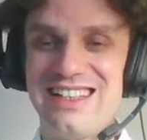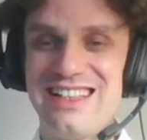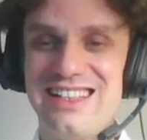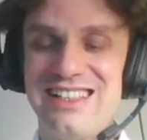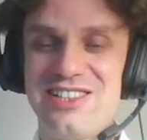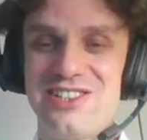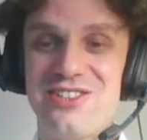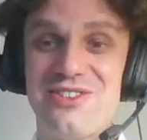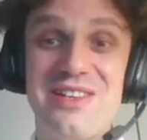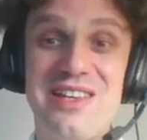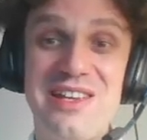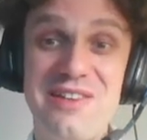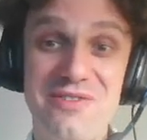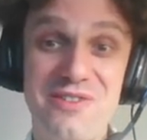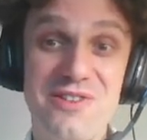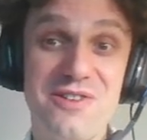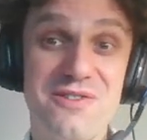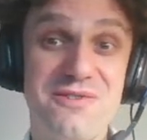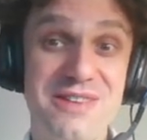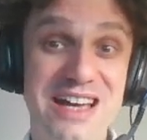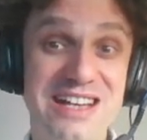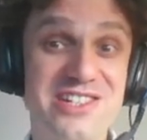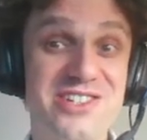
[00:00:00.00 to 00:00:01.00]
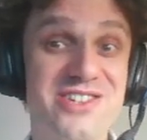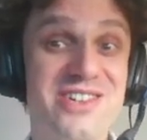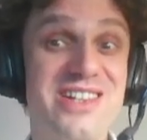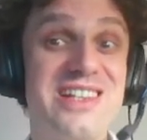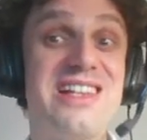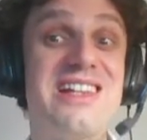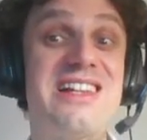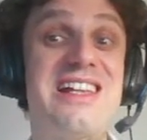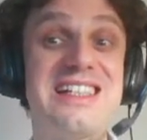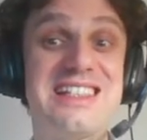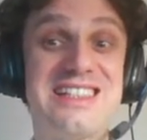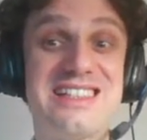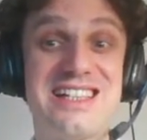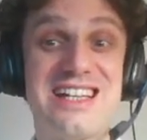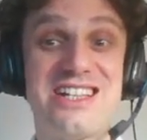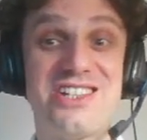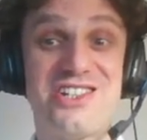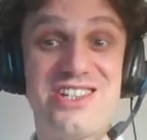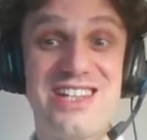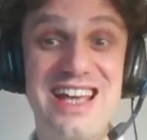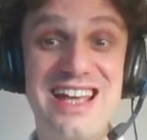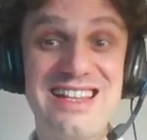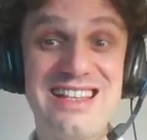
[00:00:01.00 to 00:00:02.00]
So if you factor analyze
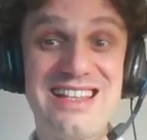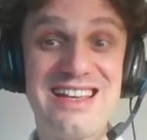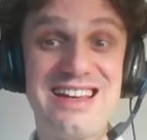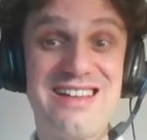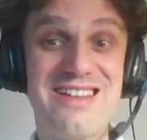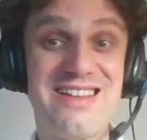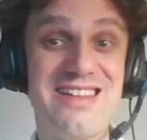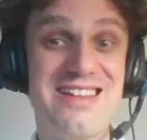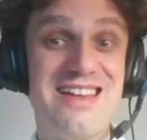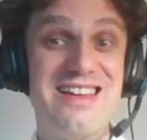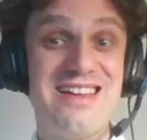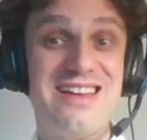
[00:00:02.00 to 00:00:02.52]
such data,